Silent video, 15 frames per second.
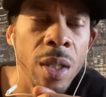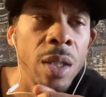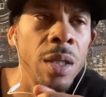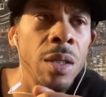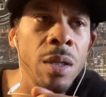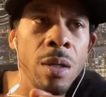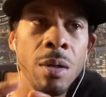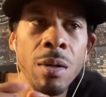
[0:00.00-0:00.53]

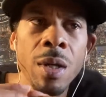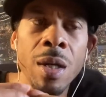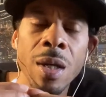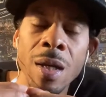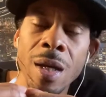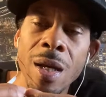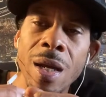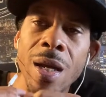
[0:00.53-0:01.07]

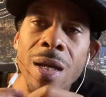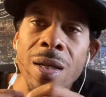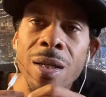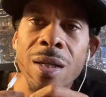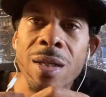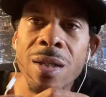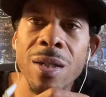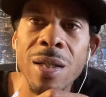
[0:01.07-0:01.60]
And
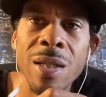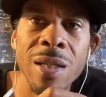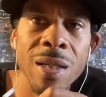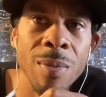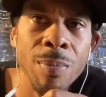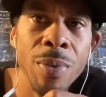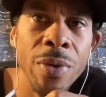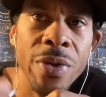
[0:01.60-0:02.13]
it's the
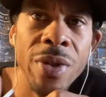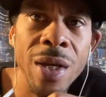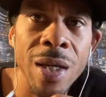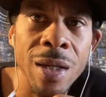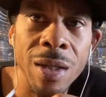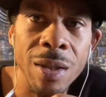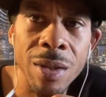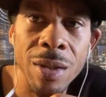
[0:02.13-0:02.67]
simple
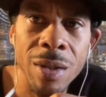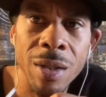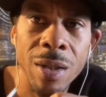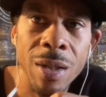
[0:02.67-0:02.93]
things